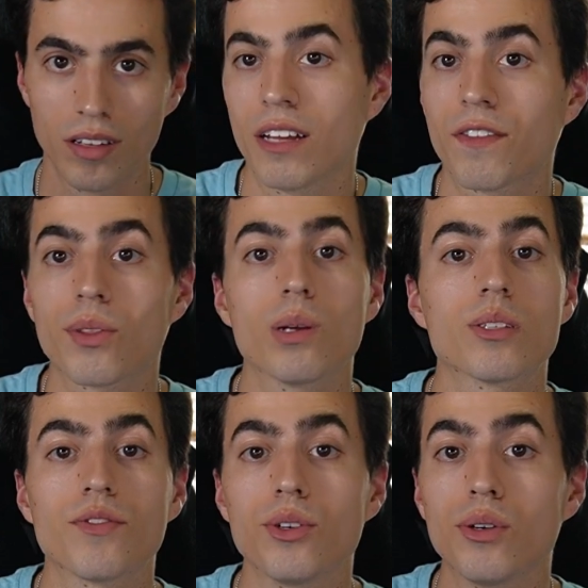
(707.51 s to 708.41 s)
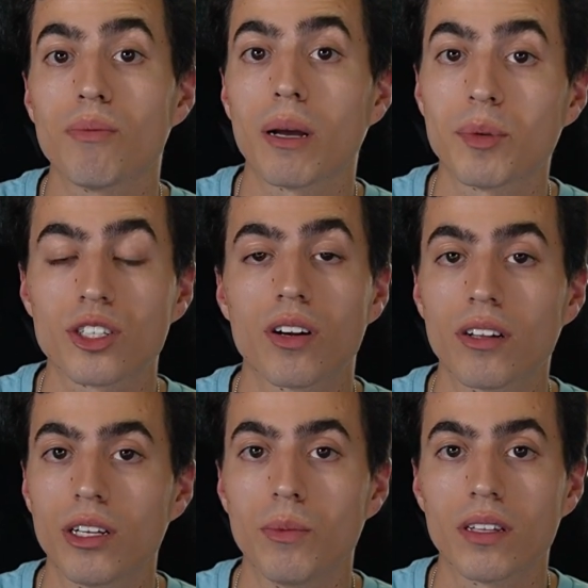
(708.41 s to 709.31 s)
And for those of you who might be
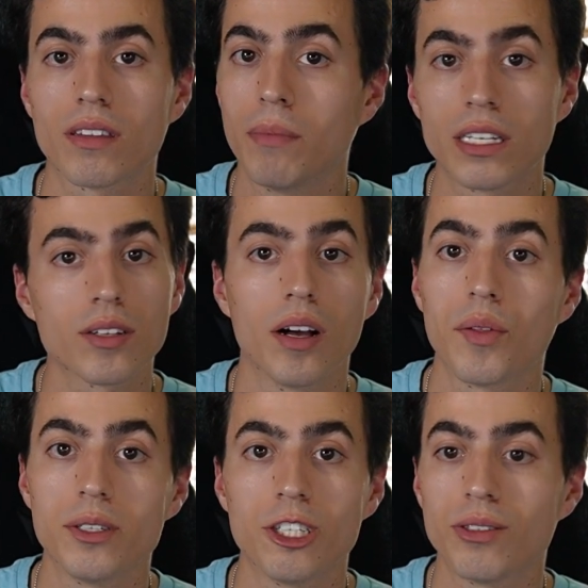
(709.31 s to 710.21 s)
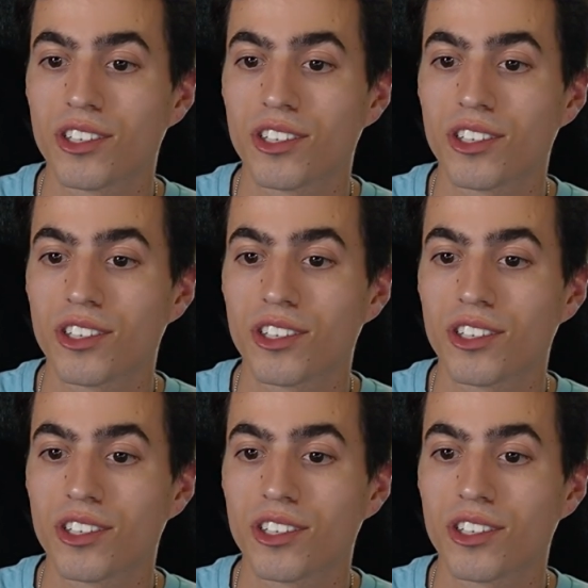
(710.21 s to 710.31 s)
struggling with mental health issues